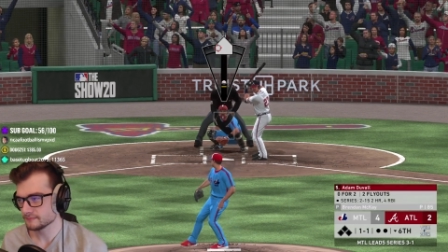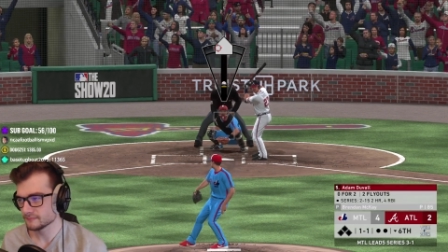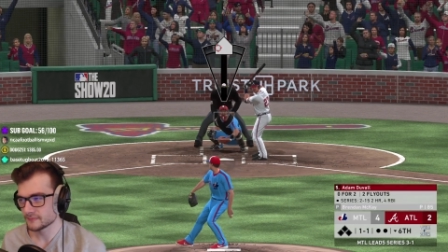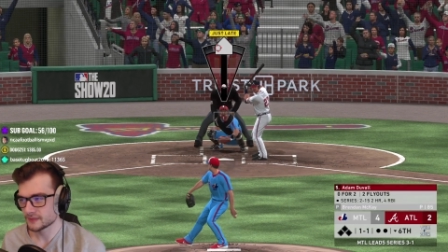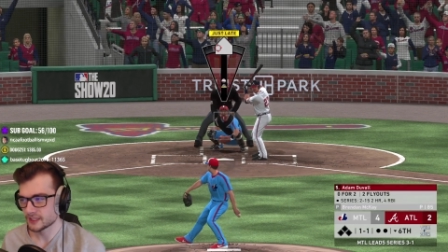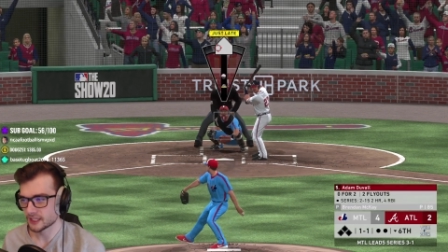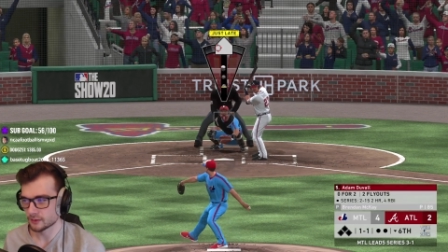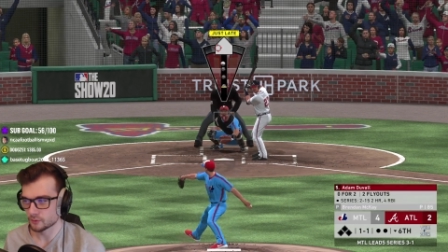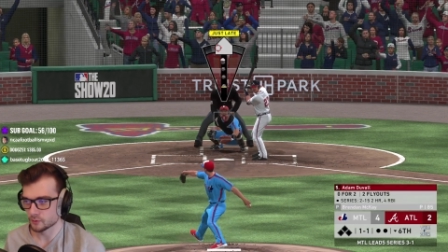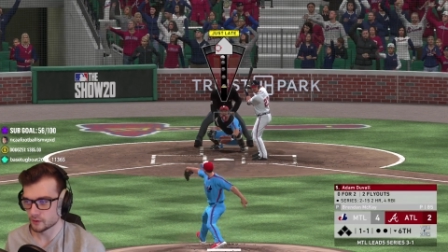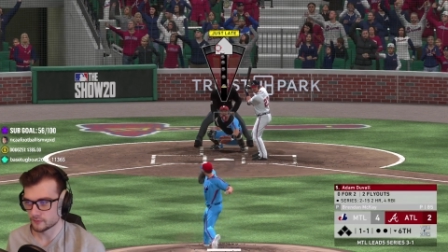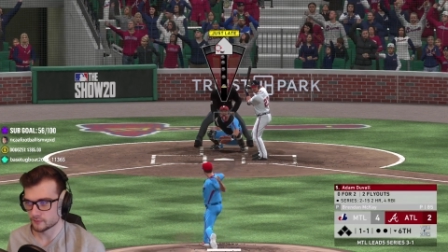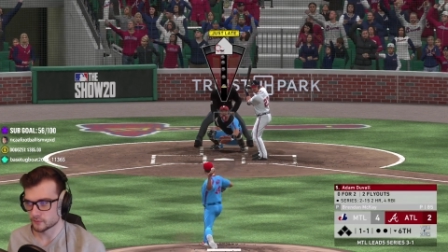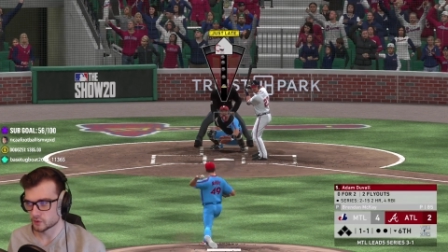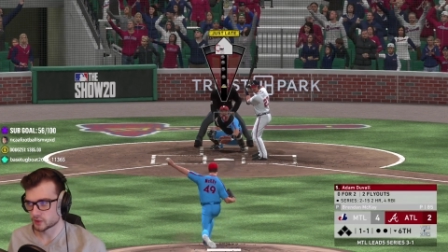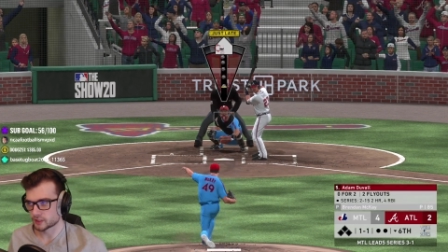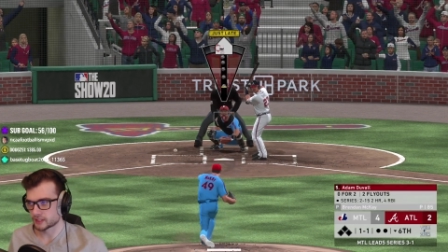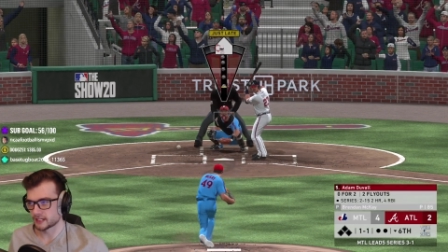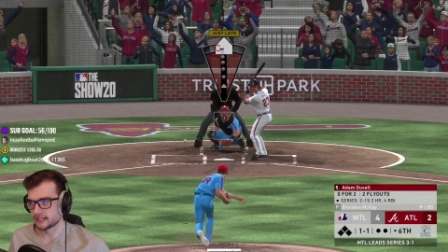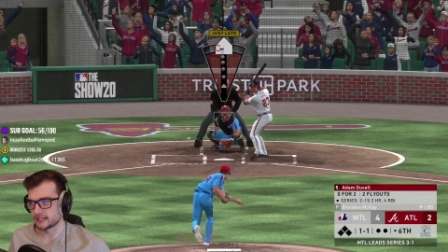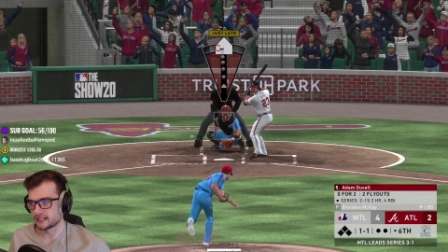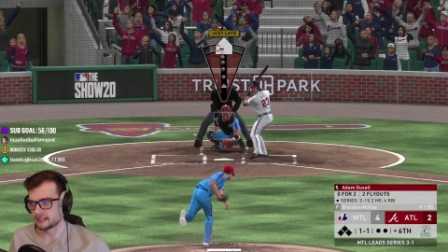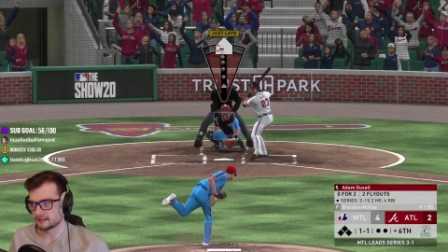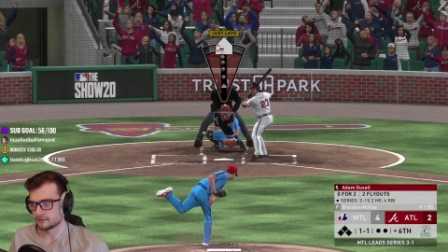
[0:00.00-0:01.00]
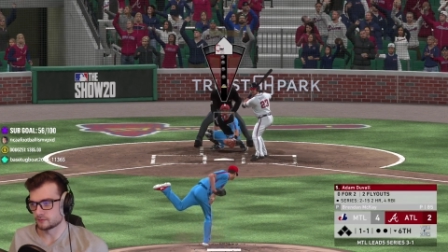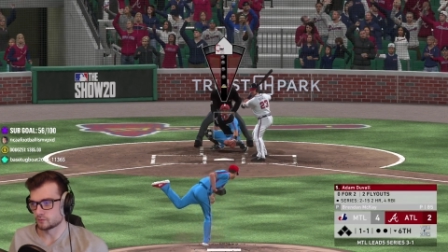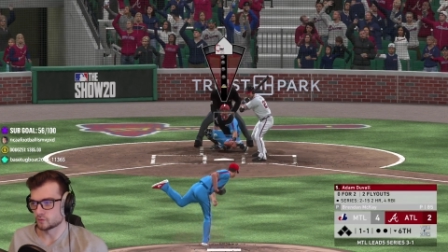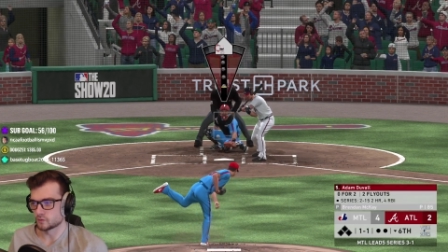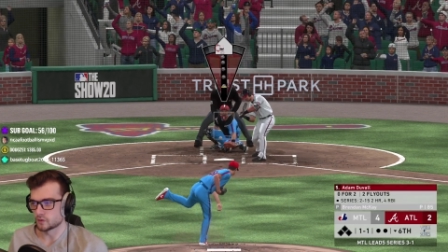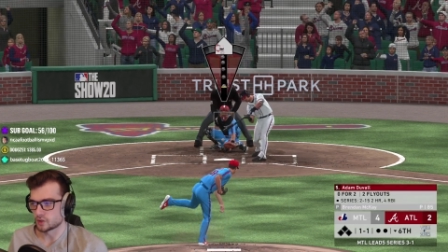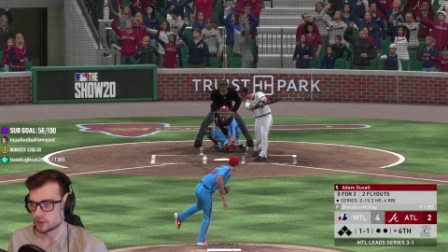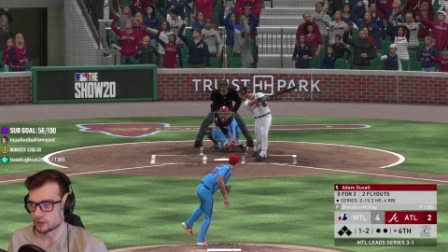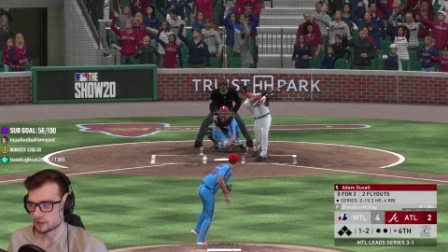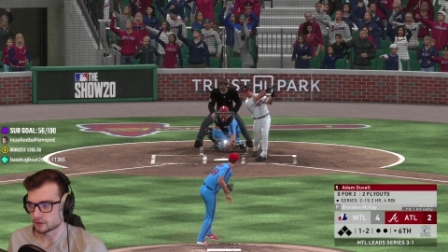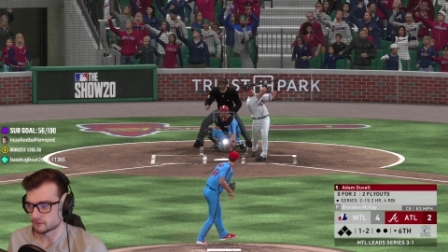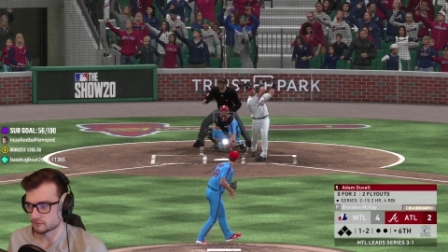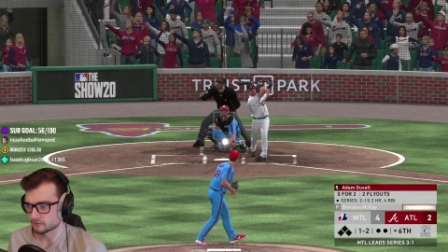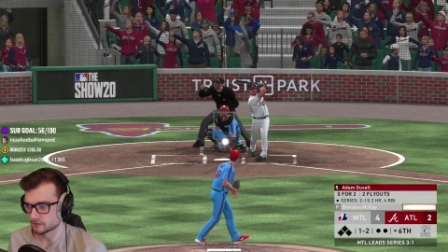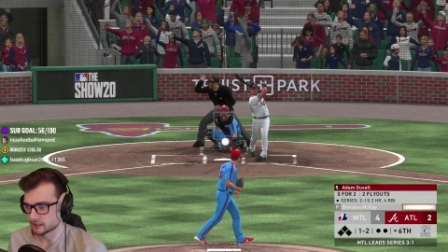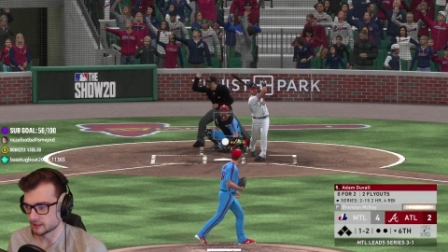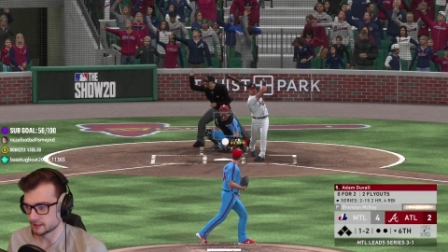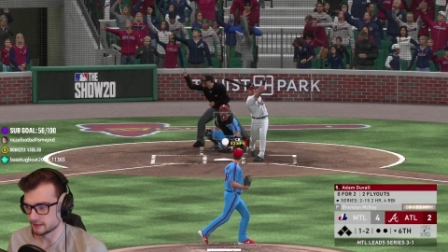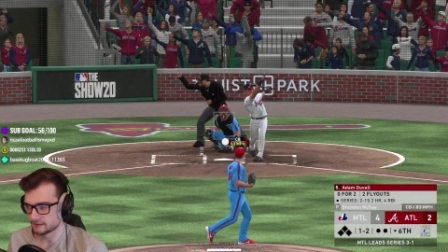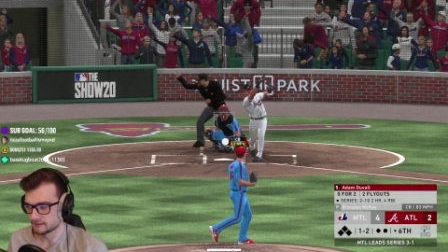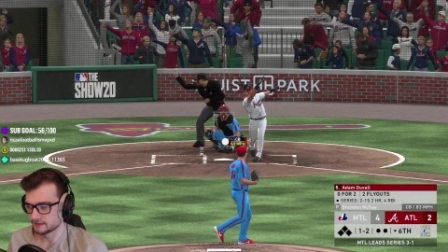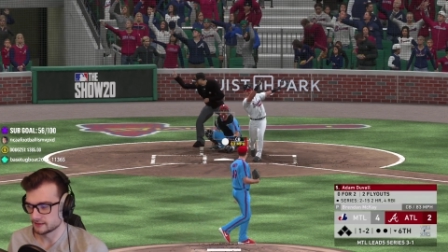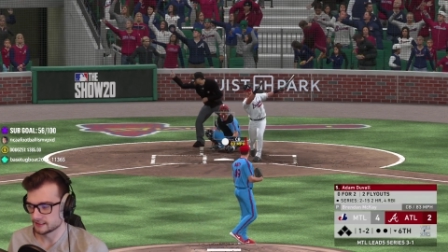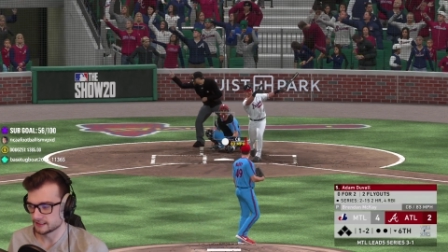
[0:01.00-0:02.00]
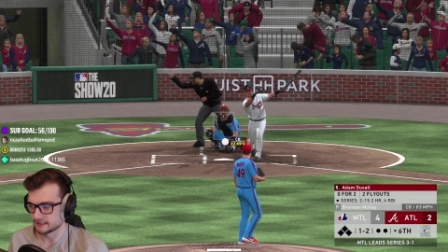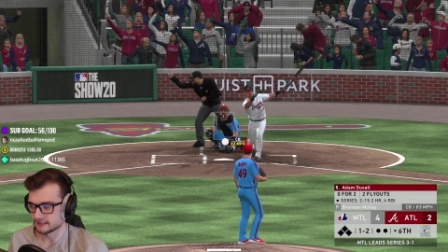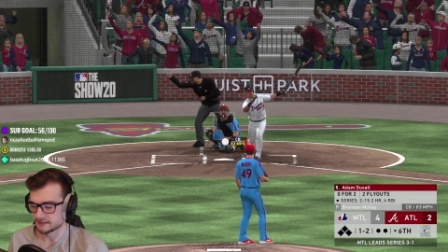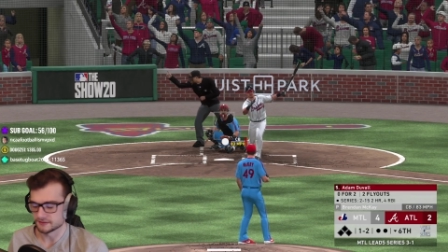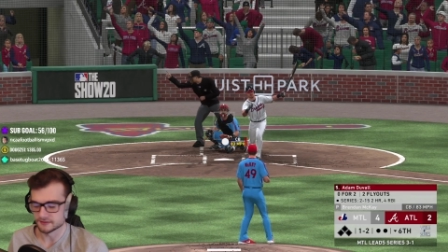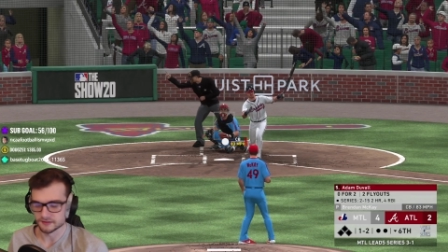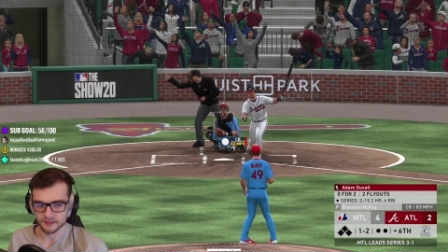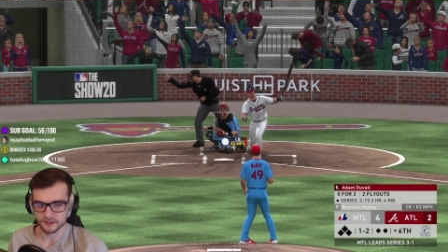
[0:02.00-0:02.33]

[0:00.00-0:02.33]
I think one more hit, walk, run, and he's